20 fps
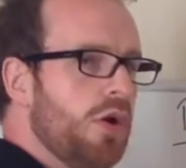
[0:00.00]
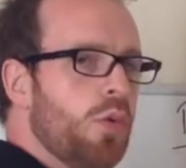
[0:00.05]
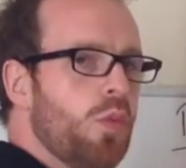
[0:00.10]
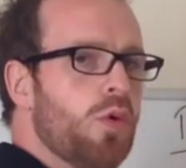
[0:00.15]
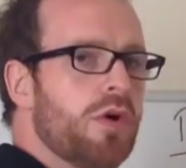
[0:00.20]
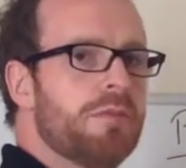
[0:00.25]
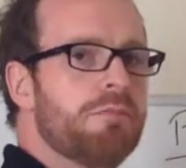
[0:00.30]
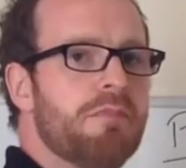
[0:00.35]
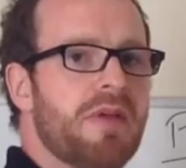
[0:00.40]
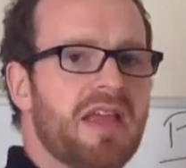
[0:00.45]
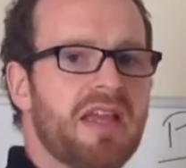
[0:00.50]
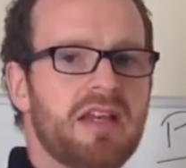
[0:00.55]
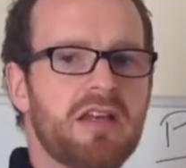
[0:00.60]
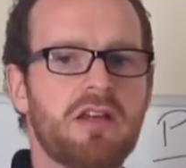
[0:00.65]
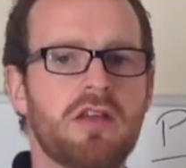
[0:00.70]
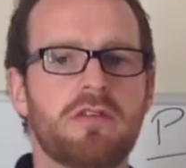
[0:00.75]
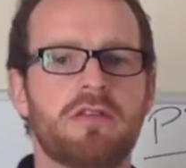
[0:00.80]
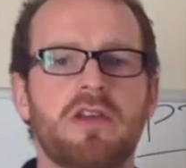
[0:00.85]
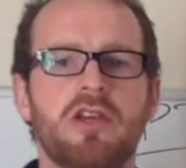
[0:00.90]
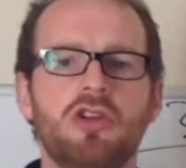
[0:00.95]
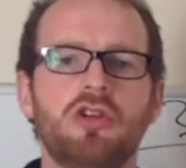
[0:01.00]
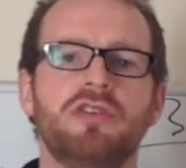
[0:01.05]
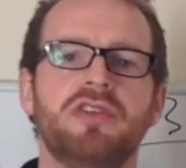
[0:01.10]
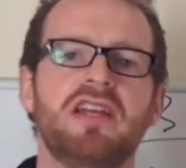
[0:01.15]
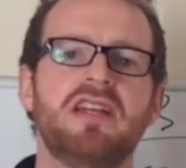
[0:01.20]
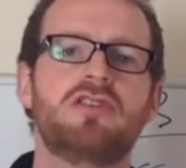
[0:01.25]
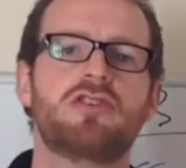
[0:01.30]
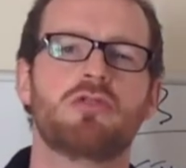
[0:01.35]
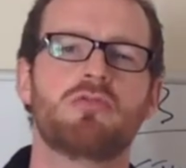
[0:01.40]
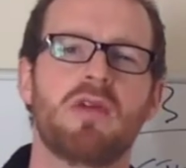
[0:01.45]
would mean that you'll
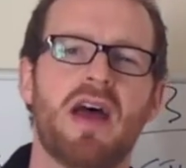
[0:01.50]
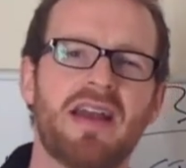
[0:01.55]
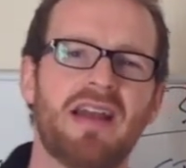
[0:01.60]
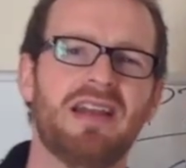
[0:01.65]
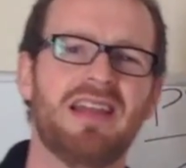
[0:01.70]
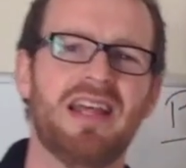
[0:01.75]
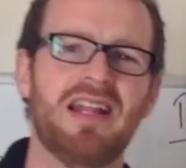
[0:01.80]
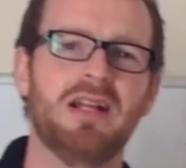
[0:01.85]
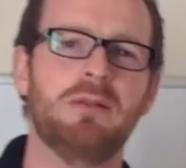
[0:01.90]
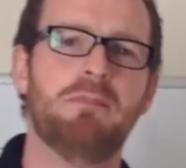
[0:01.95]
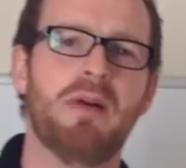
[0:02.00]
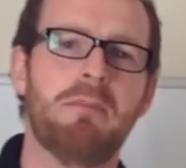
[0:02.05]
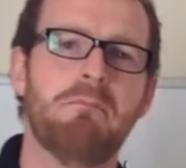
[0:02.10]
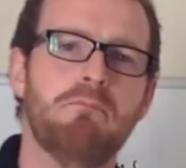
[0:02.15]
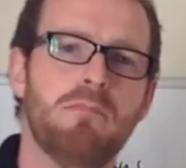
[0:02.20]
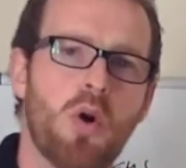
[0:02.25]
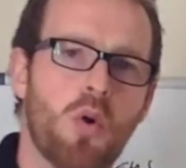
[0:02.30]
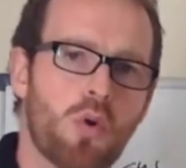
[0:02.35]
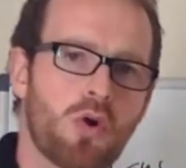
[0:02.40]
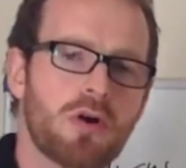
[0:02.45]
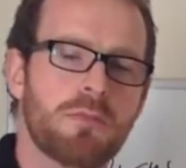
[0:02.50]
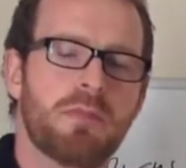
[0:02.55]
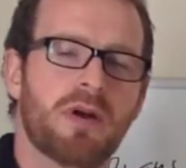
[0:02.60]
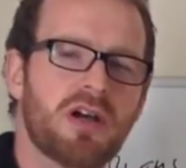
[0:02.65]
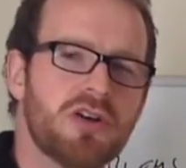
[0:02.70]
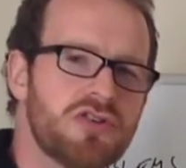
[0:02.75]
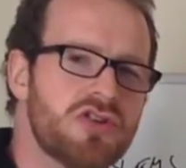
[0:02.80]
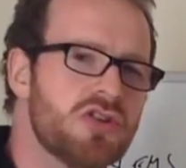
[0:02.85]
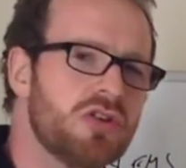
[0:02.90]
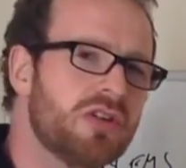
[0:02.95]
need to write a little bit more
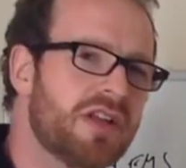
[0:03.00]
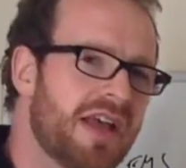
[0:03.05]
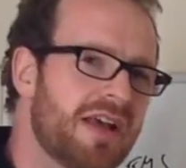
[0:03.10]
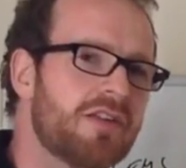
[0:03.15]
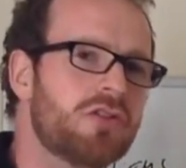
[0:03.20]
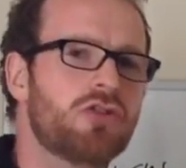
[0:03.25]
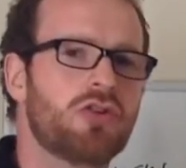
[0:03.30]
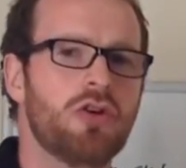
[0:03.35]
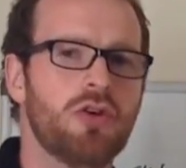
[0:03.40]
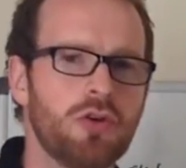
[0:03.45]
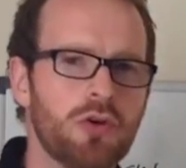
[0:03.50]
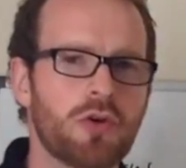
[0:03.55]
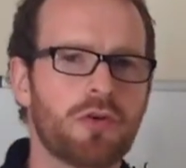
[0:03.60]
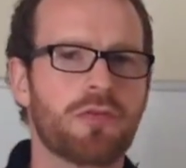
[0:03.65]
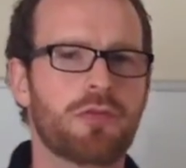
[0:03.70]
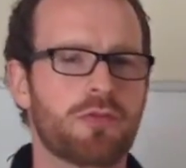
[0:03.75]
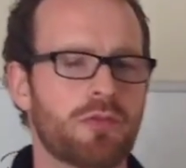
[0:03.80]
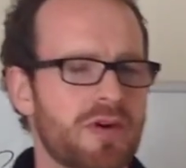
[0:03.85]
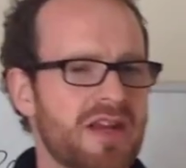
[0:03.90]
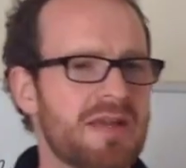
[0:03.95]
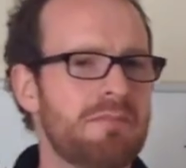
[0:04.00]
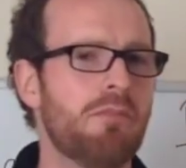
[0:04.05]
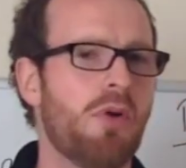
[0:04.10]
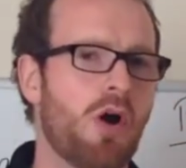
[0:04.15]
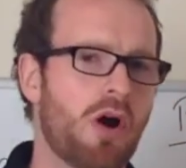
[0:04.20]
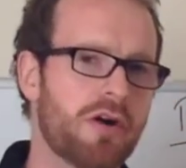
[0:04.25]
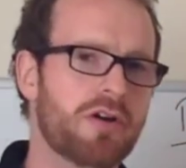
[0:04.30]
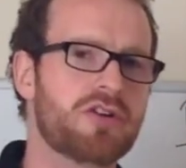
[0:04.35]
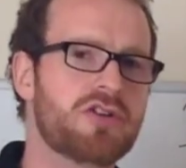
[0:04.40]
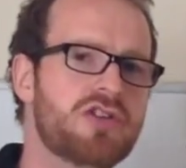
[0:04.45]
because you'll get 2 or 3
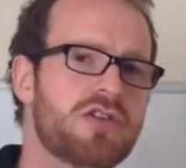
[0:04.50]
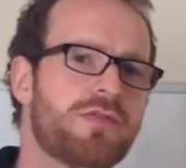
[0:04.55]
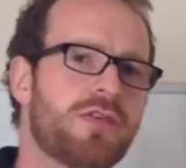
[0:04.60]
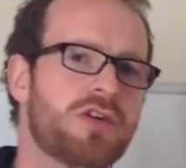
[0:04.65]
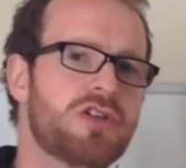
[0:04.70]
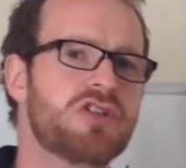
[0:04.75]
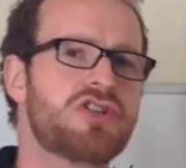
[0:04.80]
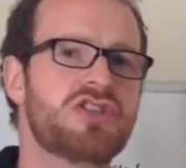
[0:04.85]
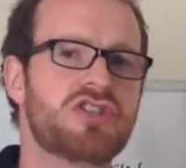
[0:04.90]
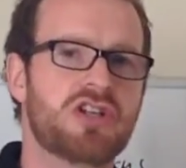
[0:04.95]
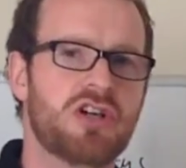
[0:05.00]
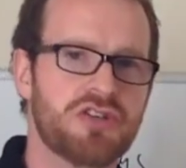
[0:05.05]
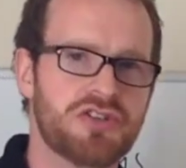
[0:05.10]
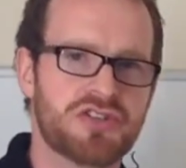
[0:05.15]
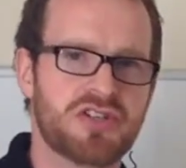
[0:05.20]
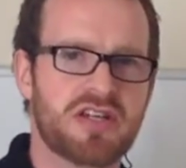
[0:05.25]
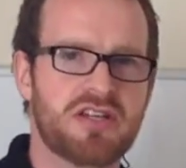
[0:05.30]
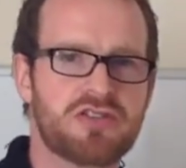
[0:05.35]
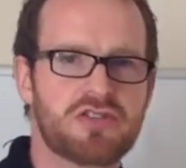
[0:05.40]
marks for discussing